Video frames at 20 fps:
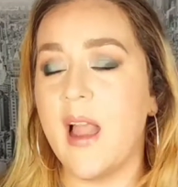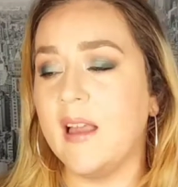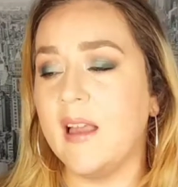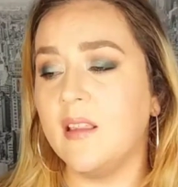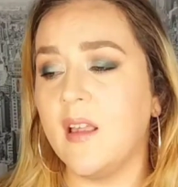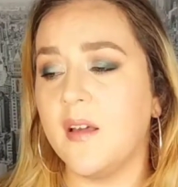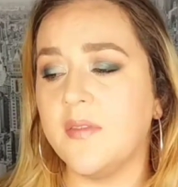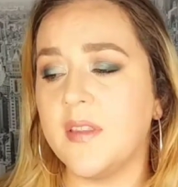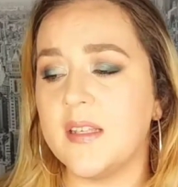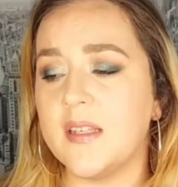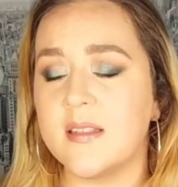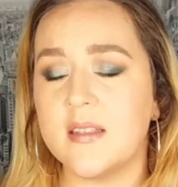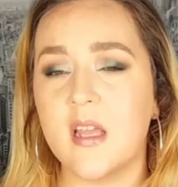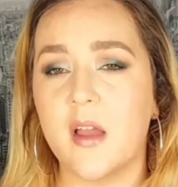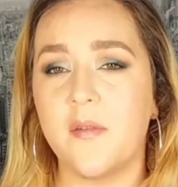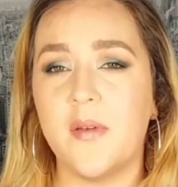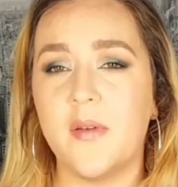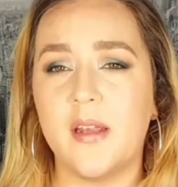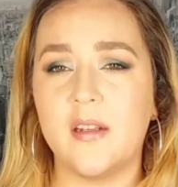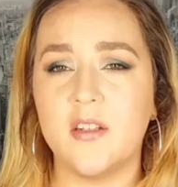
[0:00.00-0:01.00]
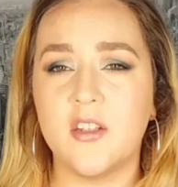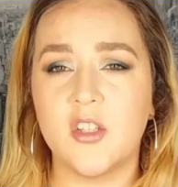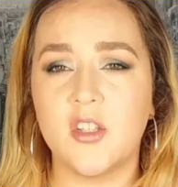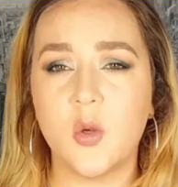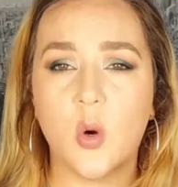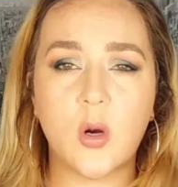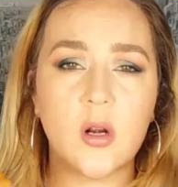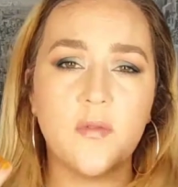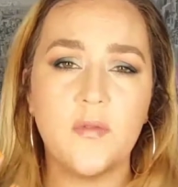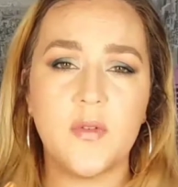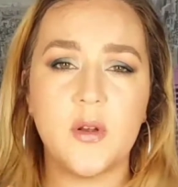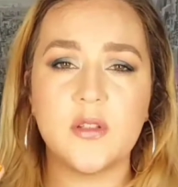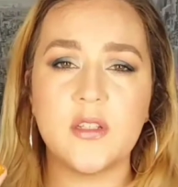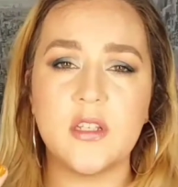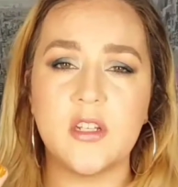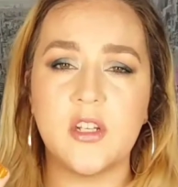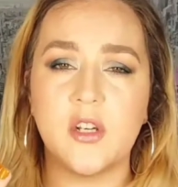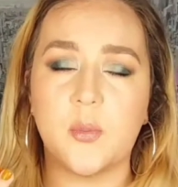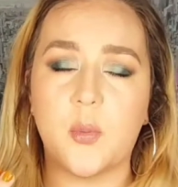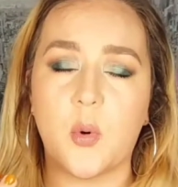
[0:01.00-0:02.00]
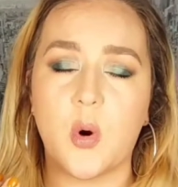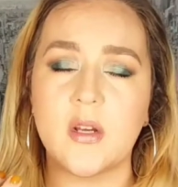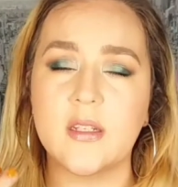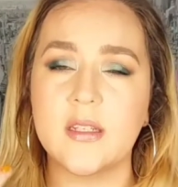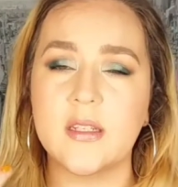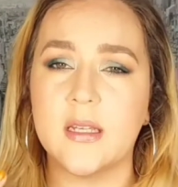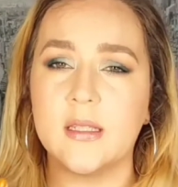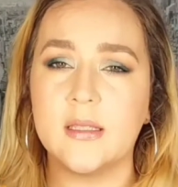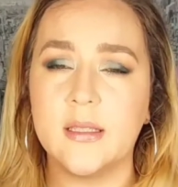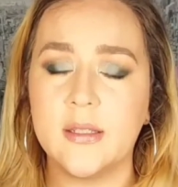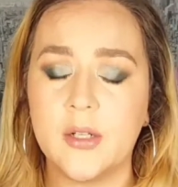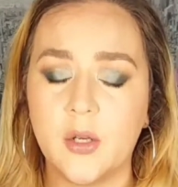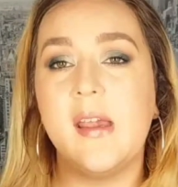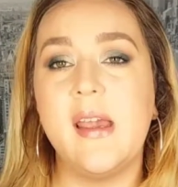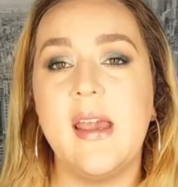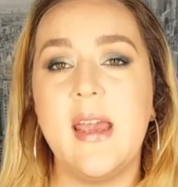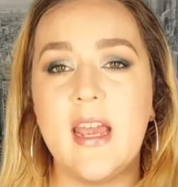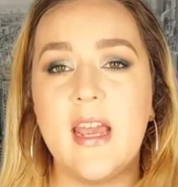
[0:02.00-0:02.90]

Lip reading: I love this stuff. It sort of fills in your pores a little.